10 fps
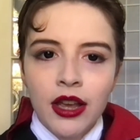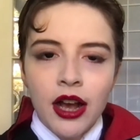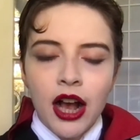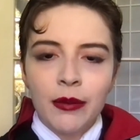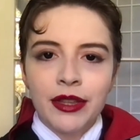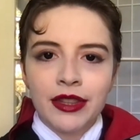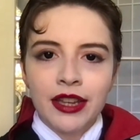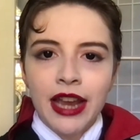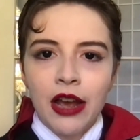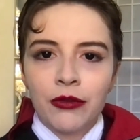in the
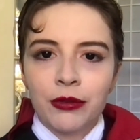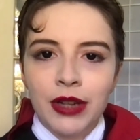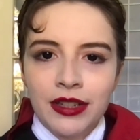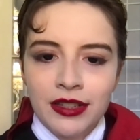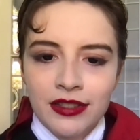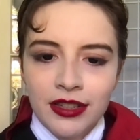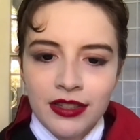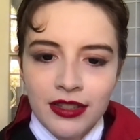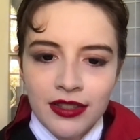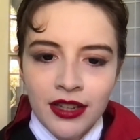account from
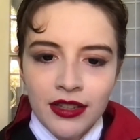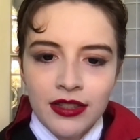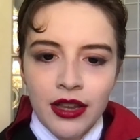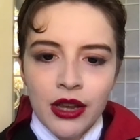1966,